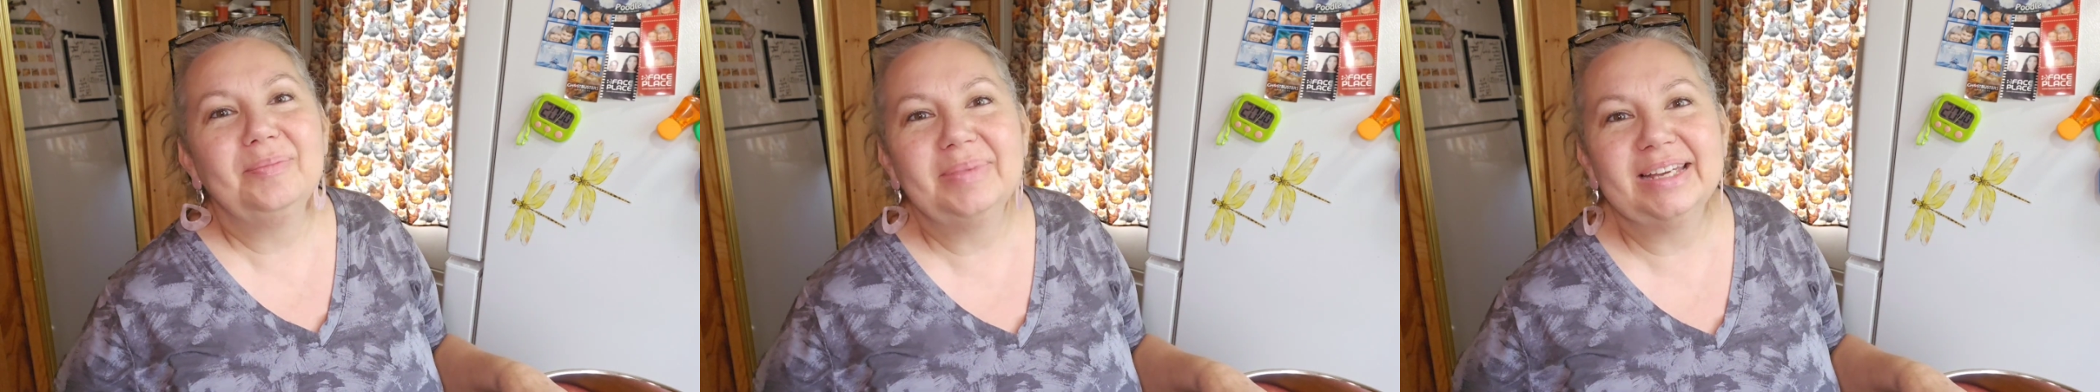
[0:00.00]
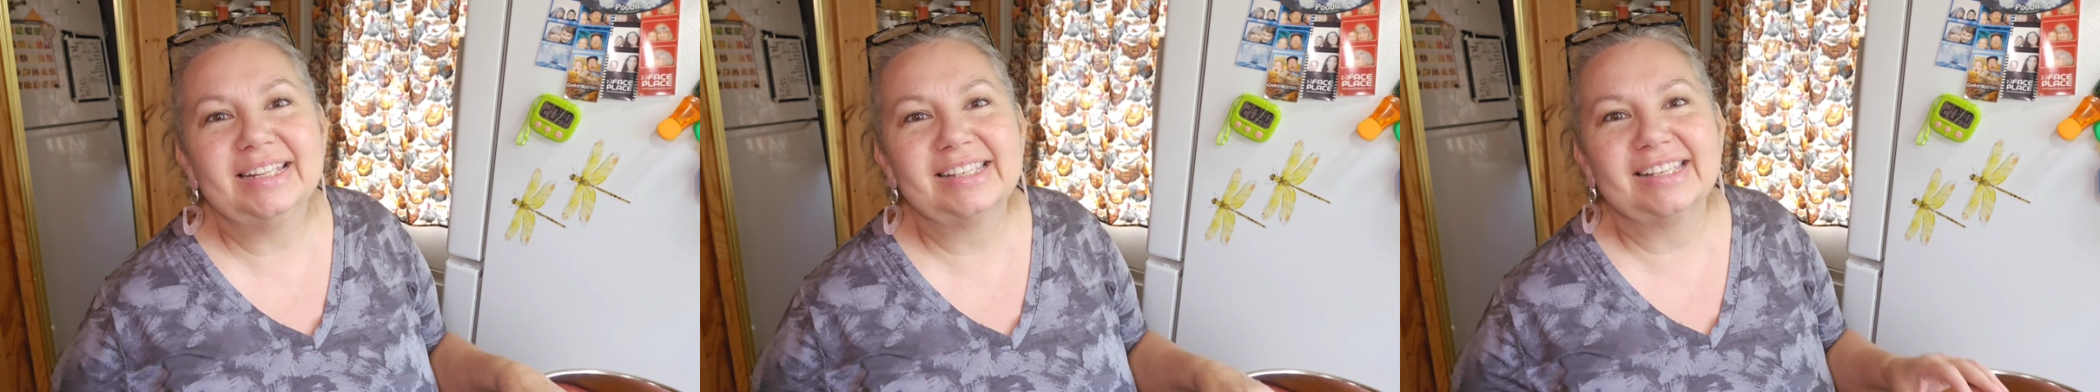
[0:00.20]

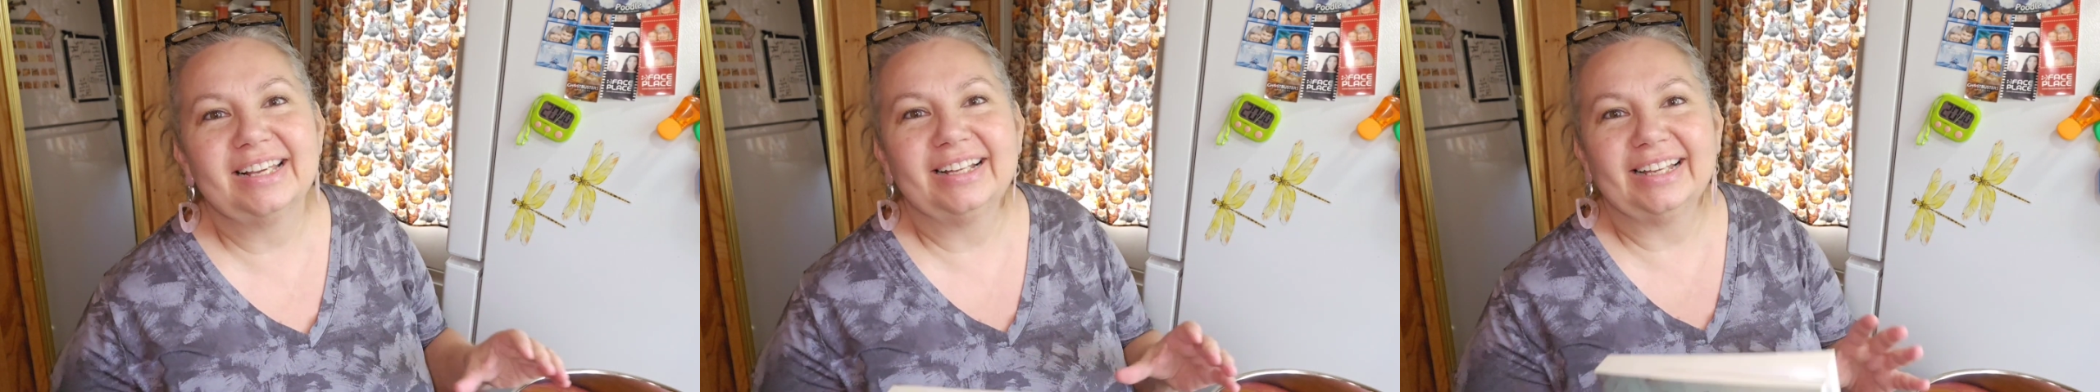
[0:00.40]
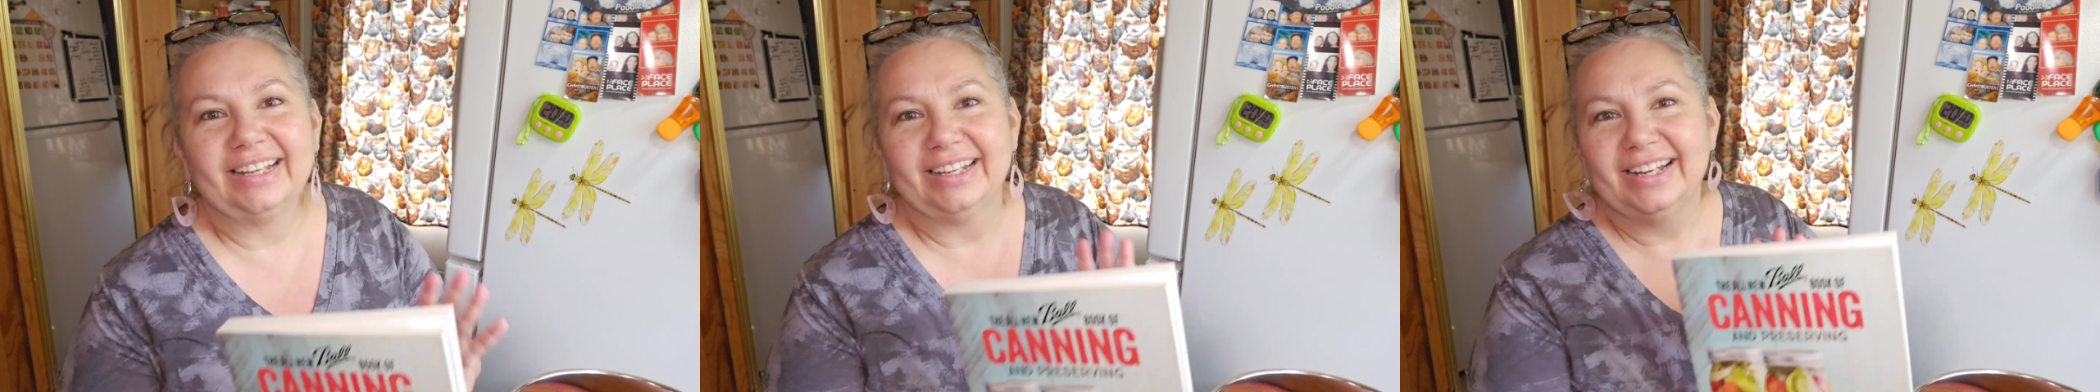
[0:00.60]
being
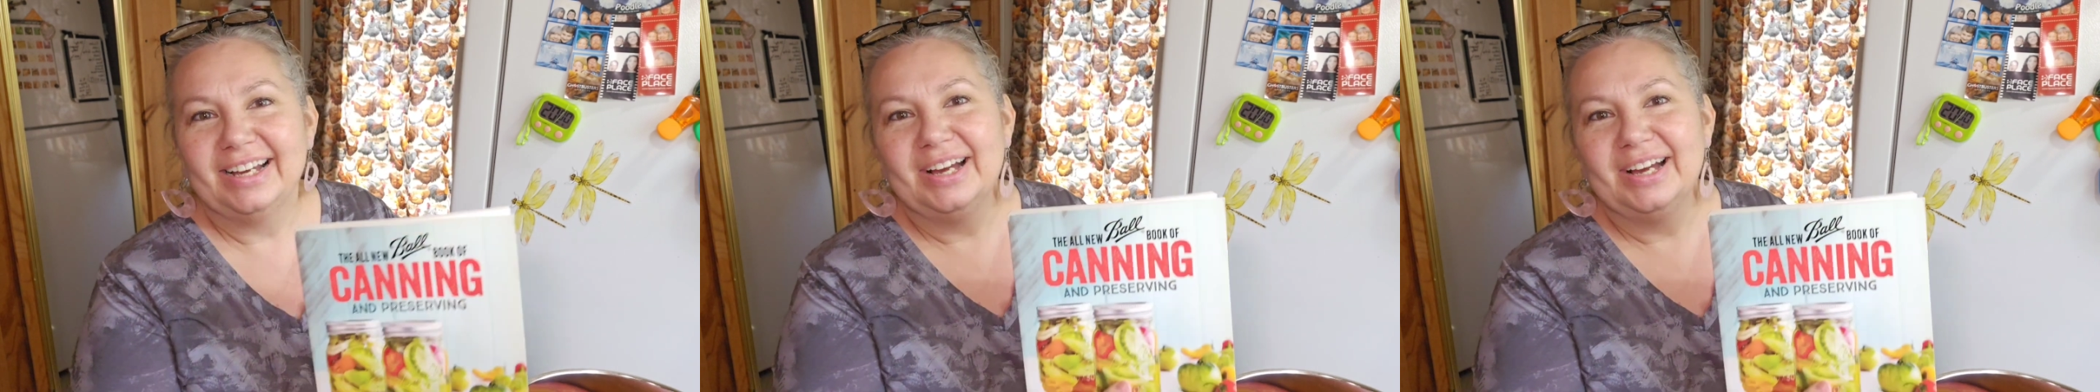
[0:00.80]
silly,